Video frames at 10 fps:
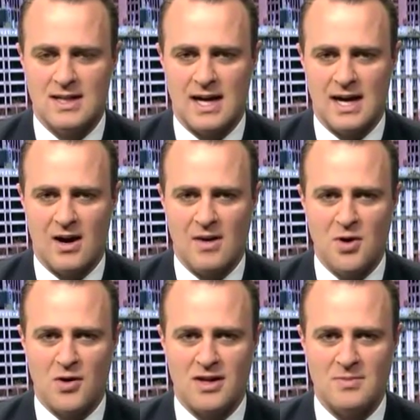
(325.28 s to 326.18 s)
uh, I'm
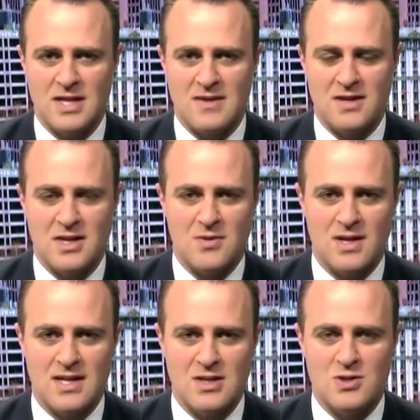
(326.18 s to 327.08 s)
not going to be giving you
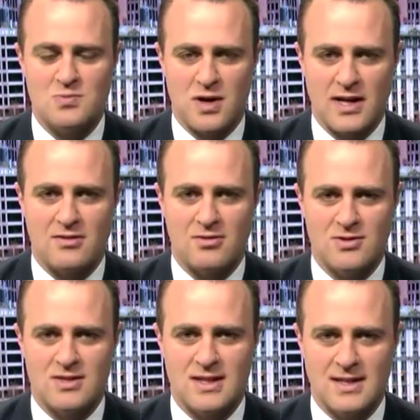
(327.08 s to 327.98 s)
any news
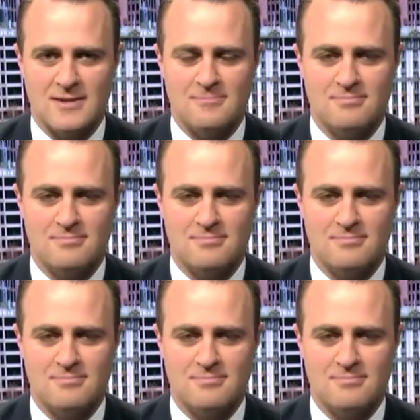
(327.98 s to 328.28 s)
breakthroughs today.